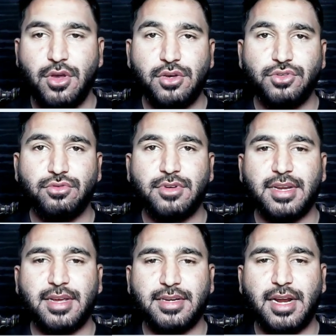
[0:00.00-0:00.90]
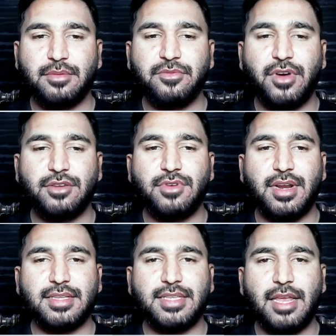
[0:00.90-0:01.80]
You can contact me for your
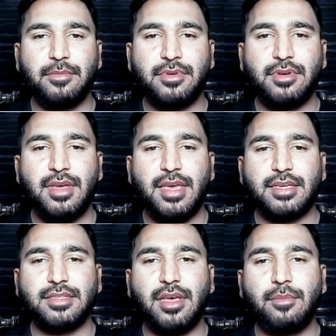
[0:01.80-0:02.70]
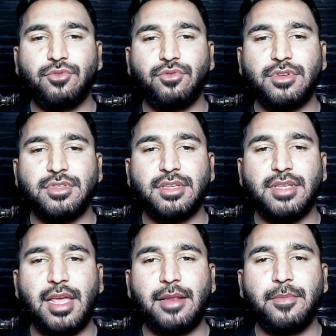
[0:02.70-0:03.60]
assignment, exam, quizzes,
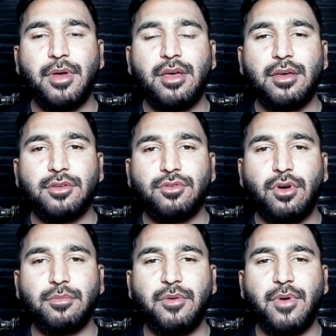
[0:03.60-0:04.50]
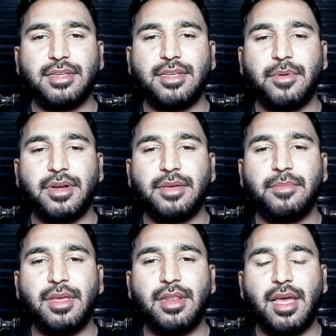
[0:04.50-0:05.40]
help on my WhatsApp and
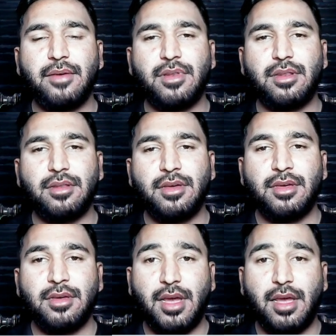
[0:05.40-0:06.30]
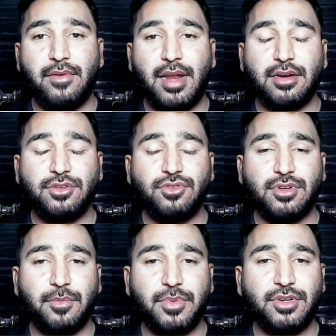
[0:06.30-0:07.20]
email. I will handle your
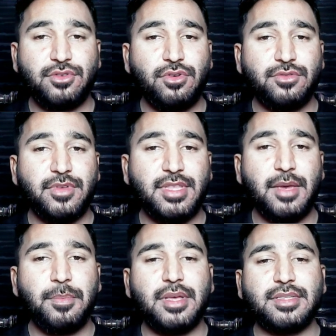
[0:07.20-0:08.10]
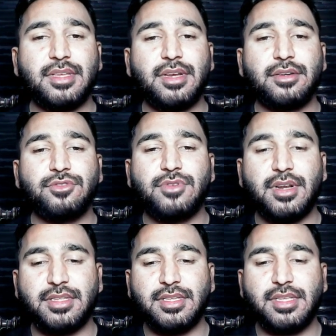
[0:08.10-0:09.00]
complete course with A plus grade. You
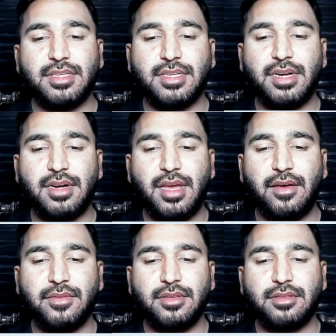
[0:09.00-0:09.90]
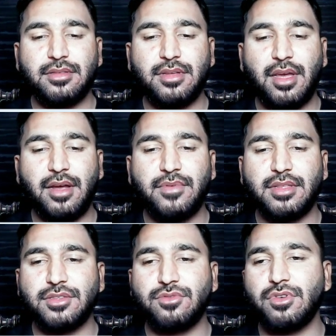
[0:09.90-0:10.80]
can see this grade. I have
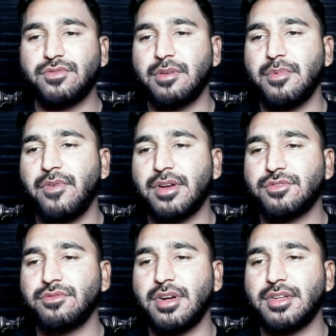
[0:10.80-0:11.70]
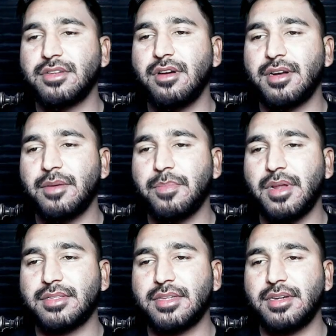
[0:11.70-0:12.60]
done this course for my one student. He got A
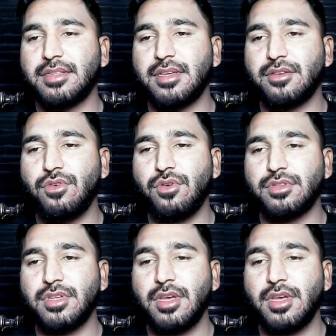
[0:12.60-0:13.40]
plus grade in their course.